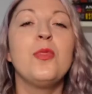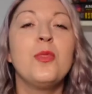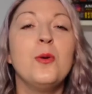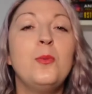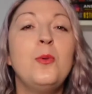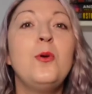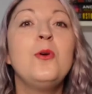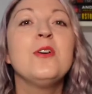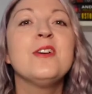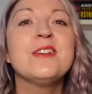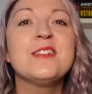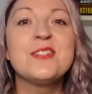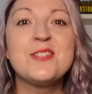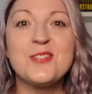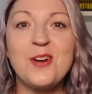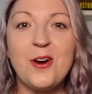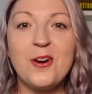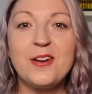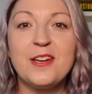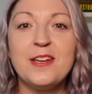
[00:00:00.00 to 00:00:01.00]
The war
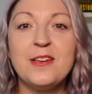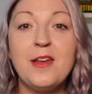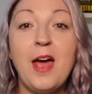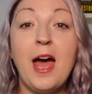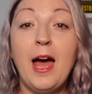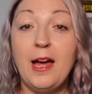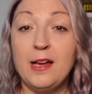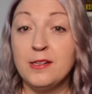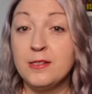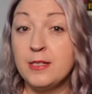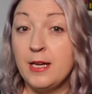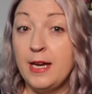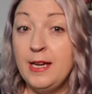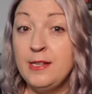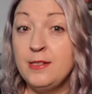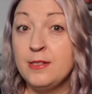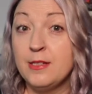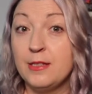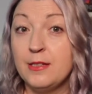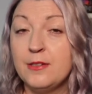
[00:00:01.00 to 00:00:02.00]
started and
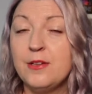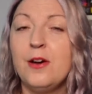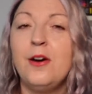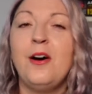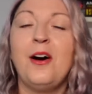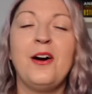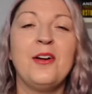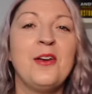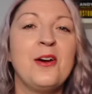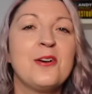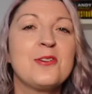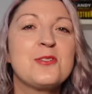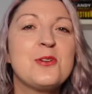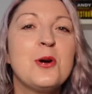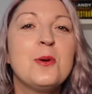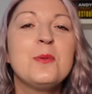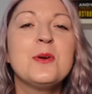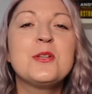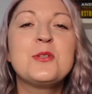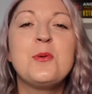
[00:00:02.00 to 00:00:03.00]
ended on
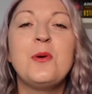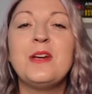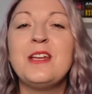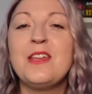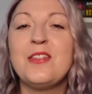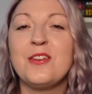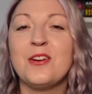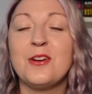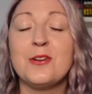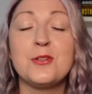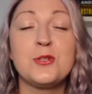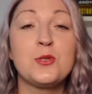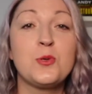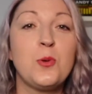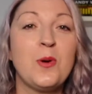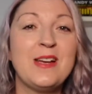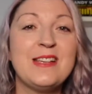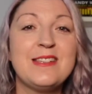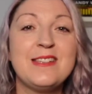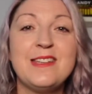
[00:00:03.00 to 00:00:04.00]
October 23rd,
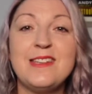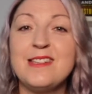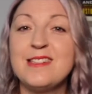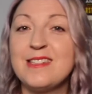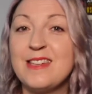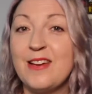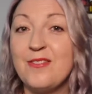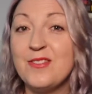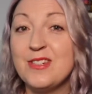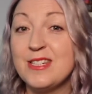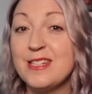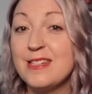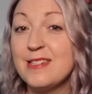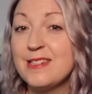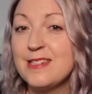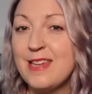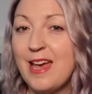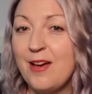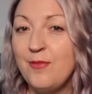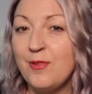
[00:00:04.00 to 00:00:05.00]

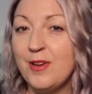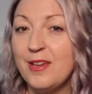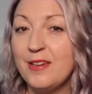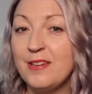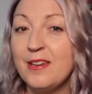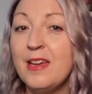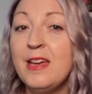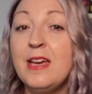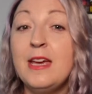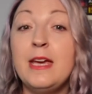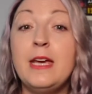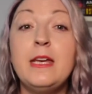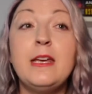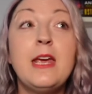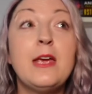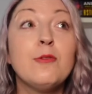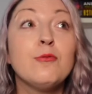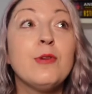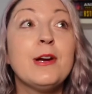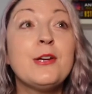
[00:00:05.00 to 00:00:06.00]
2077, in
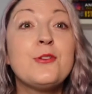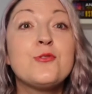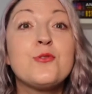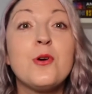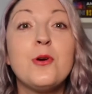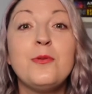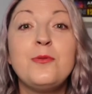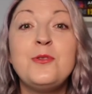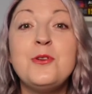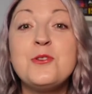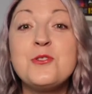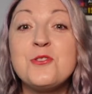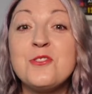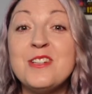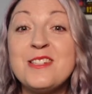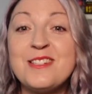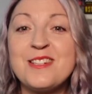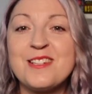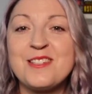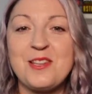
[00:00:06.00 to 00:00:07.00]
a
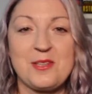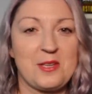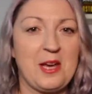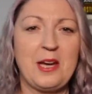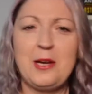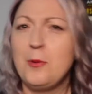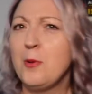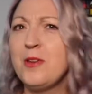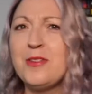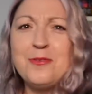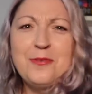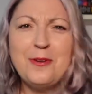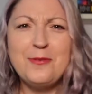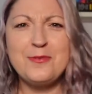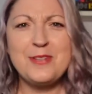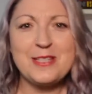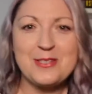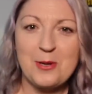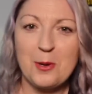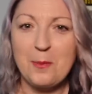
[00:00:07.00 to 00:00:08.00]
retro-futuristic society where the
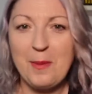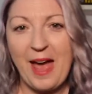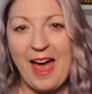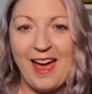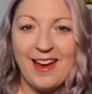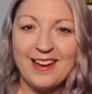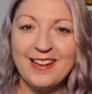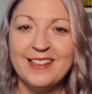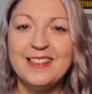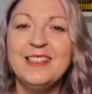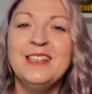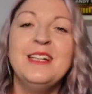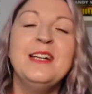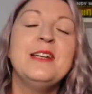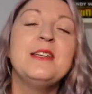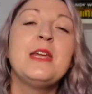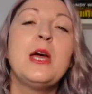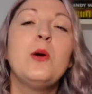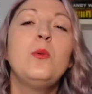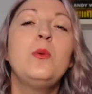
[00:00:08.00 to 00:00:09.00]
50s are back.
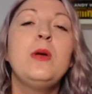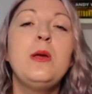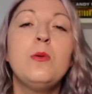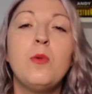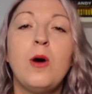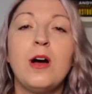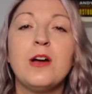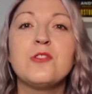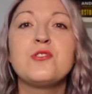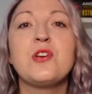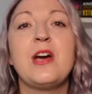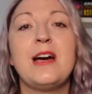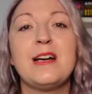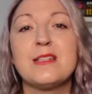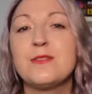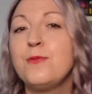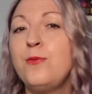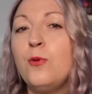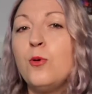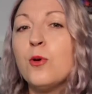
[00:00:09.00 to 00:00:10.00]
Now we watch
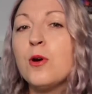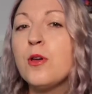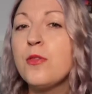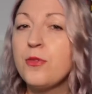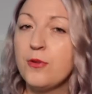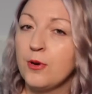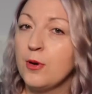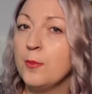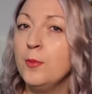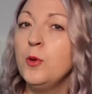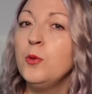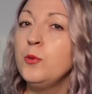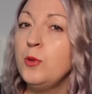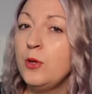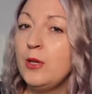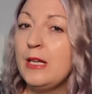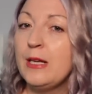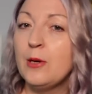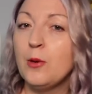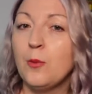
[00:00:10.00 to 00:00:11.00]
as four
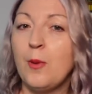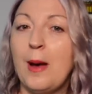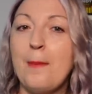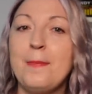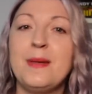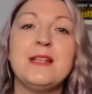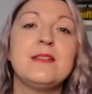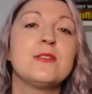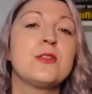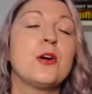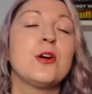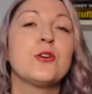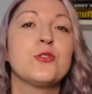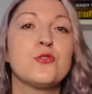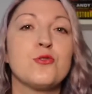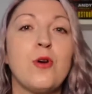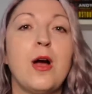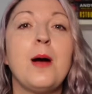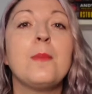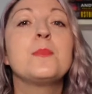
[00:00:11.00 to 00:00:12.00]
thermonuclear weapons are
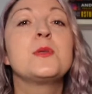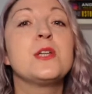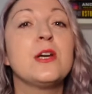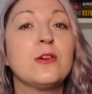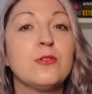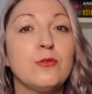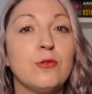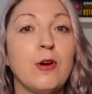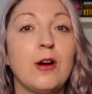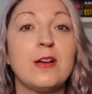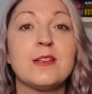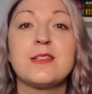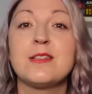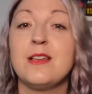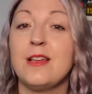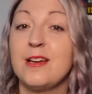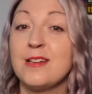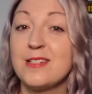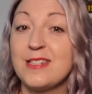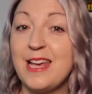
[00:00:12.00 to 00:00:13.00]
dropped across
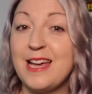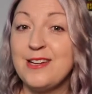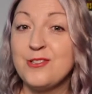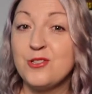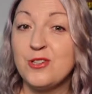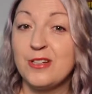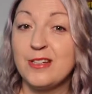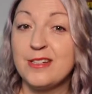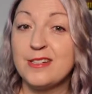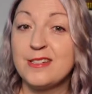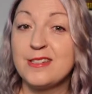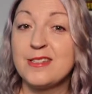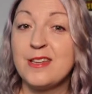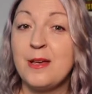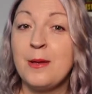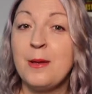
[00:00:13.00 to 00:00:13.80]
Los Angeles.